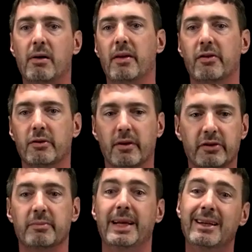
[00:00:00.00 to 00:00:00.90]
And there's
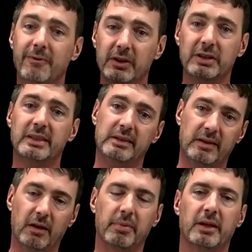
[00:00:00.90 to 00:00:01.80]
some inefficiencies
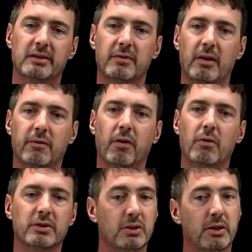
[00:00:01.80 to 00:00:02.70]
there because of how the flow
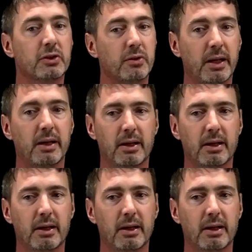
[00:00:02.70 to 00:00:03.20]
is not straight.